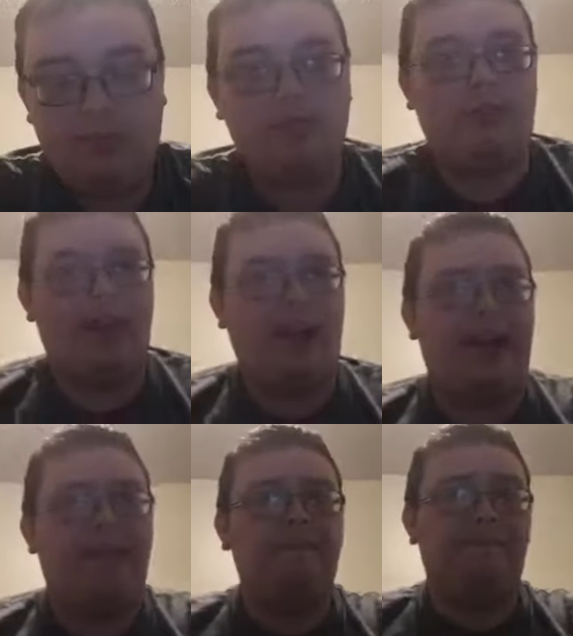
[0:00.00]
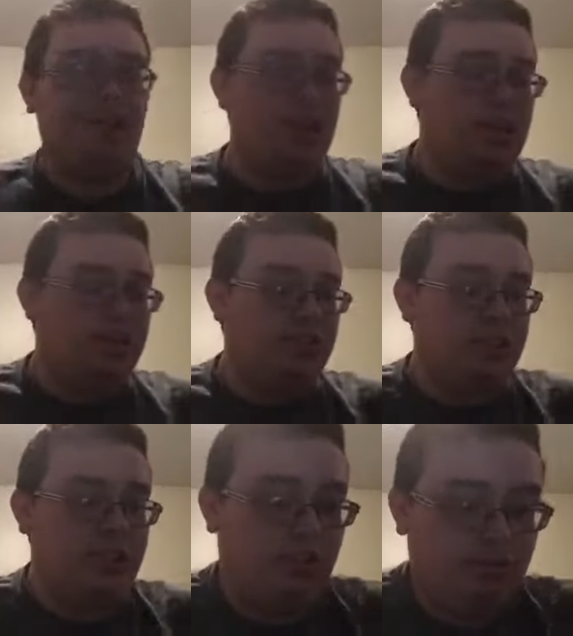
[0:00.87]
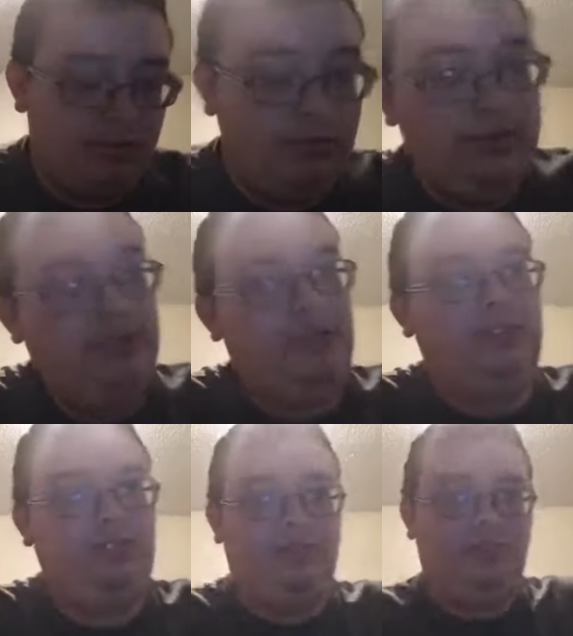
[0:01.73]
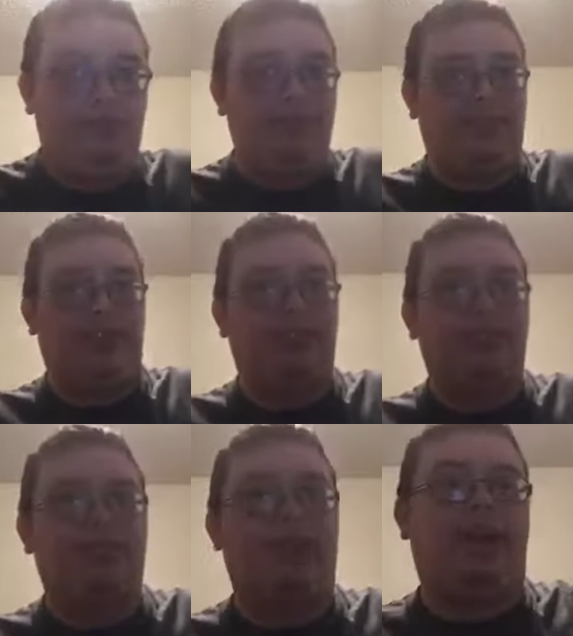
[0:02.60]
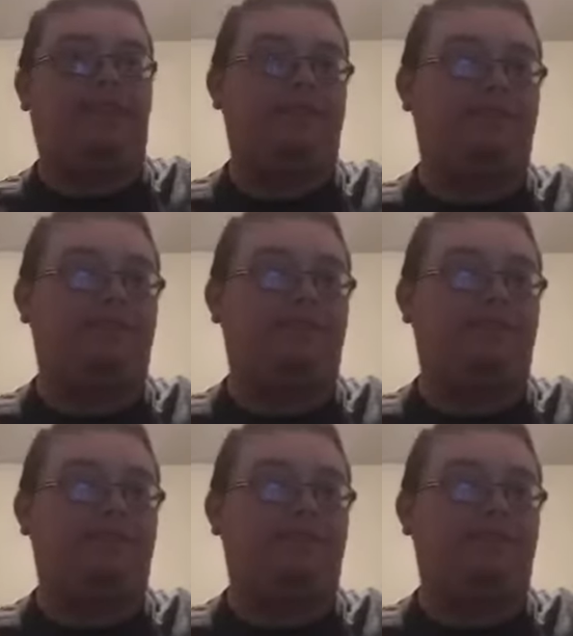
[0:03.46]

Okay, so here's the thing: